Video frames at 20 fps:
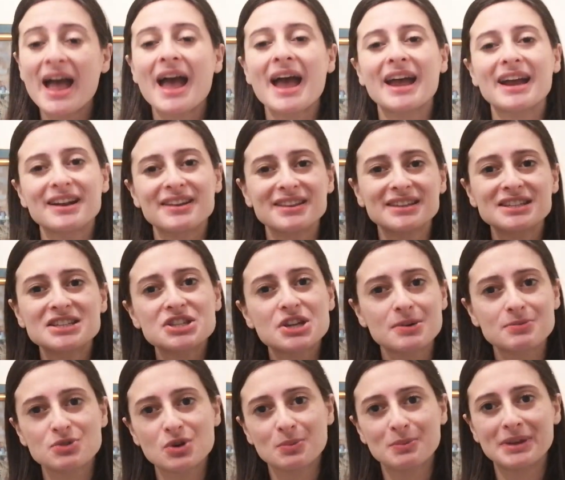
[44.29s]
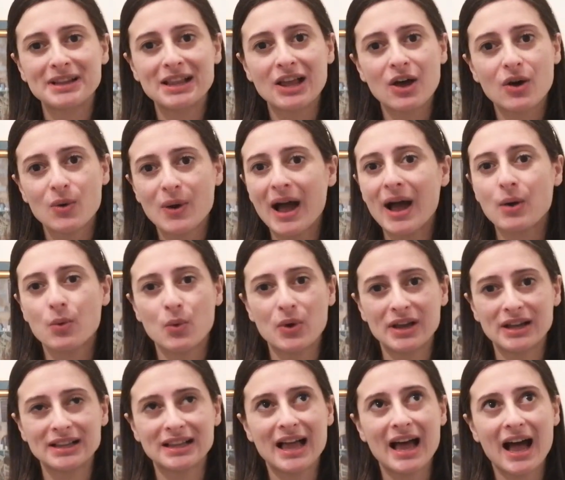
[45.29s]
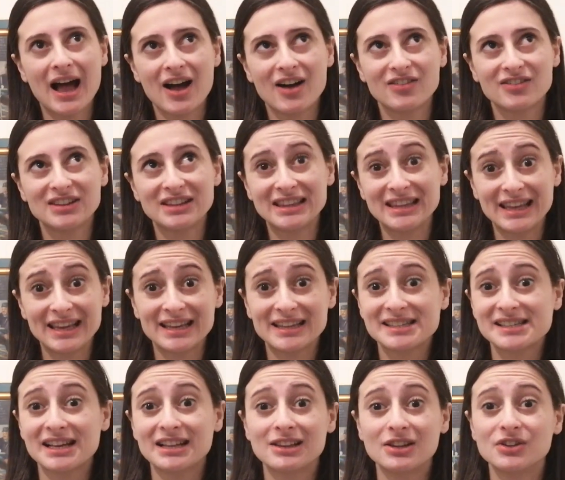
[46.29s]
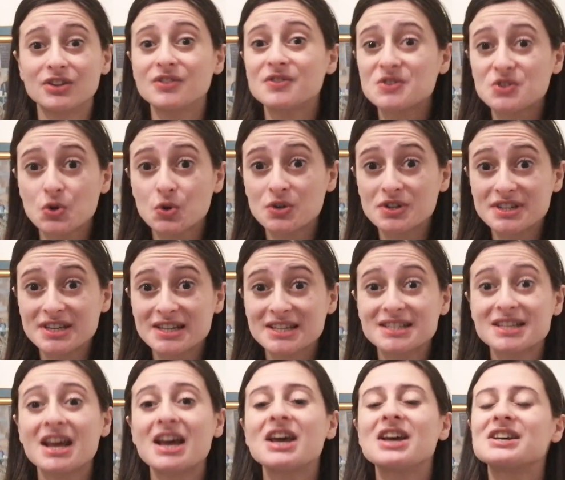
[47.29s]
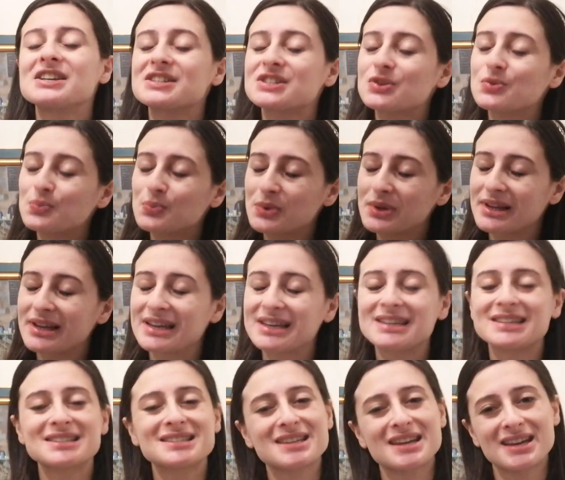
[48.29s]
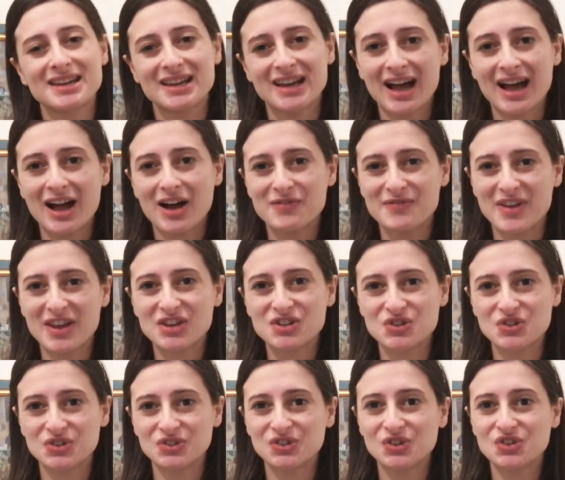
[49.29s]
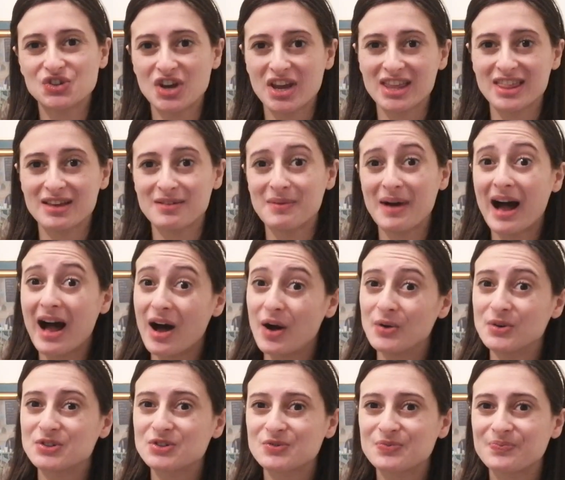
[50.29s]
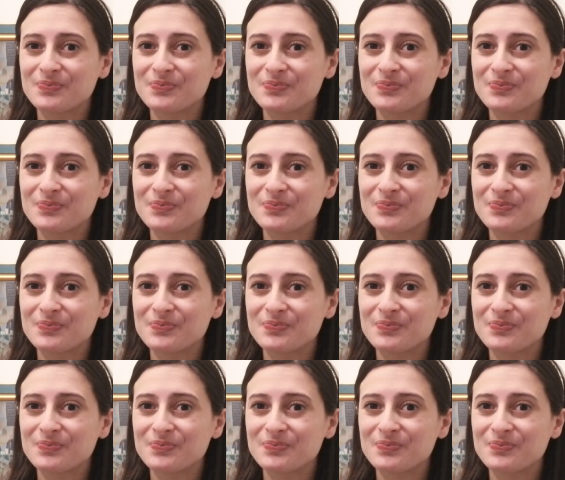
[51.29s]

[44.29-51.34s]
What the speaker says: In the description below I will have linked a lot of sources, so please make sure to check them out.